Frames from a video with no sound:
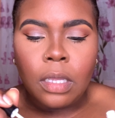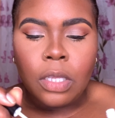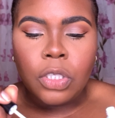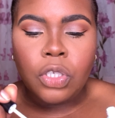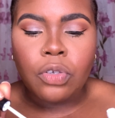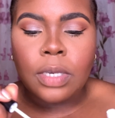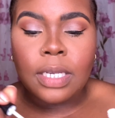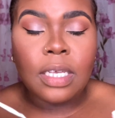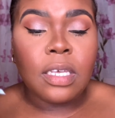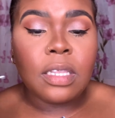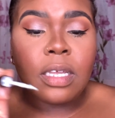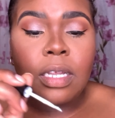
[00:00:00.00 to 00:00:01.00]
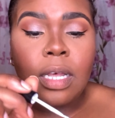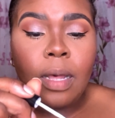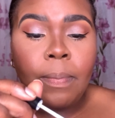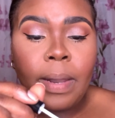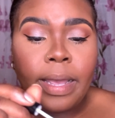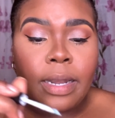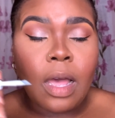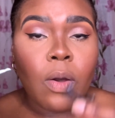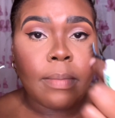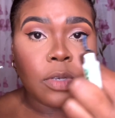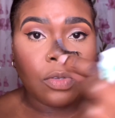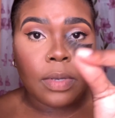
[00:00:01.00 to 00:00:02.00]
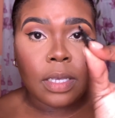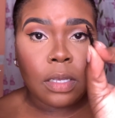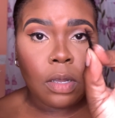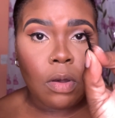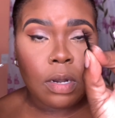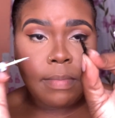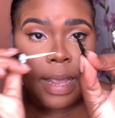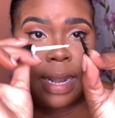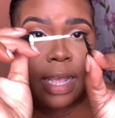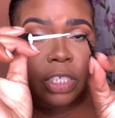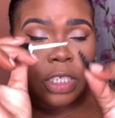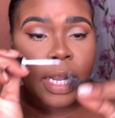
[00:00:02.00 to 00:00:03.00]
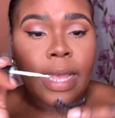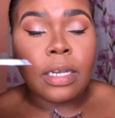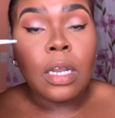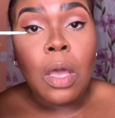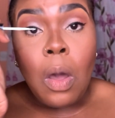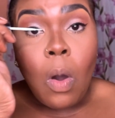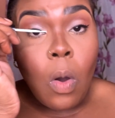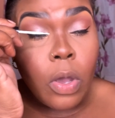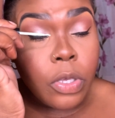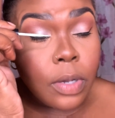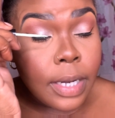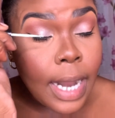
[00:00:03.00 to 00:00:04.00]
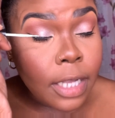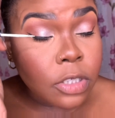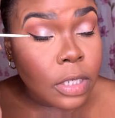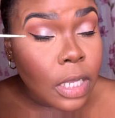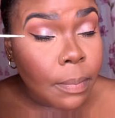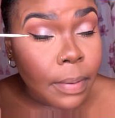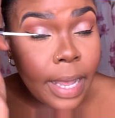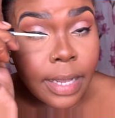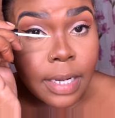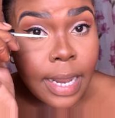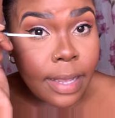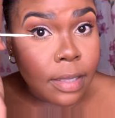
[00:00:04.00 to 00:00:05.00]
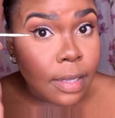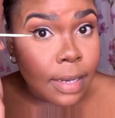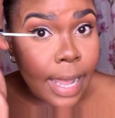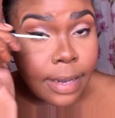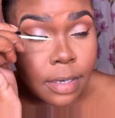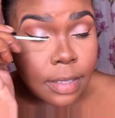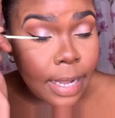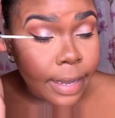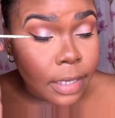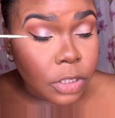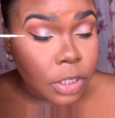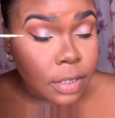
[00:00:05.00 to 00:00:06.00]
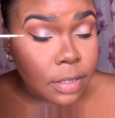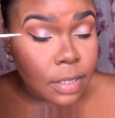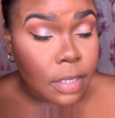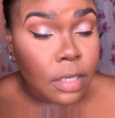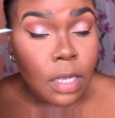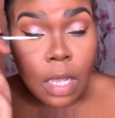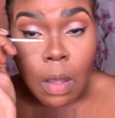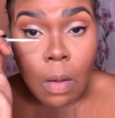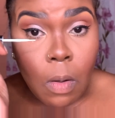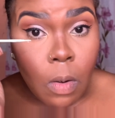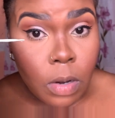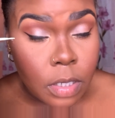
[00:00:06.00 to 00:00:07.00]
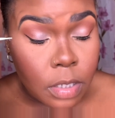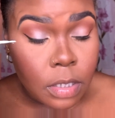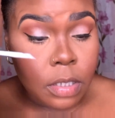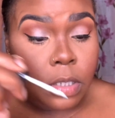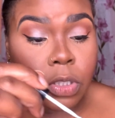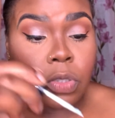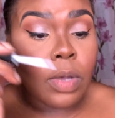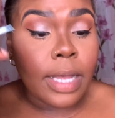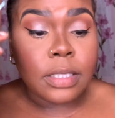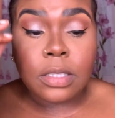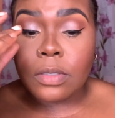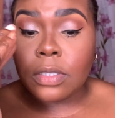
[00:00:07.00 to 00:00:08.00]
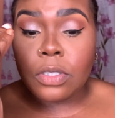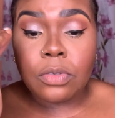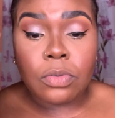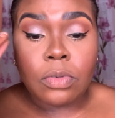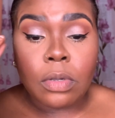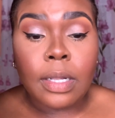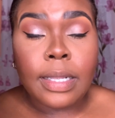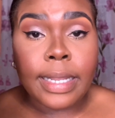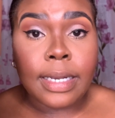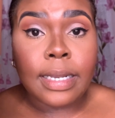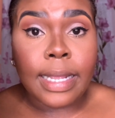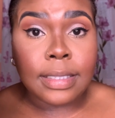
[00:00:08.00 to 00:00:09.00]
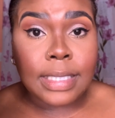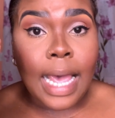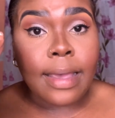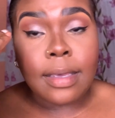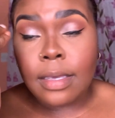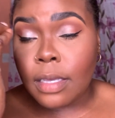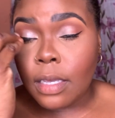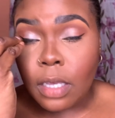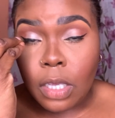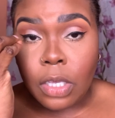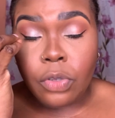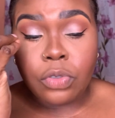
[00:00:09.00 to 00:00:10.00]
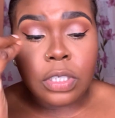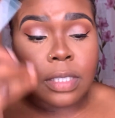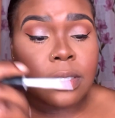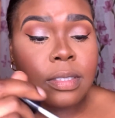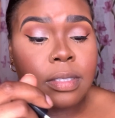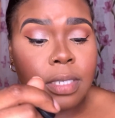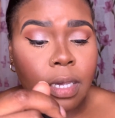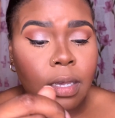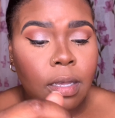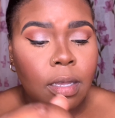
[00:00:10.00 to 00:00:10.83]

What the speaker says: So you can either apply it how I'm doing on my lash line, or you can actually apply it like the liner like I just did on. So as soon as you let it get tacky, you just stick.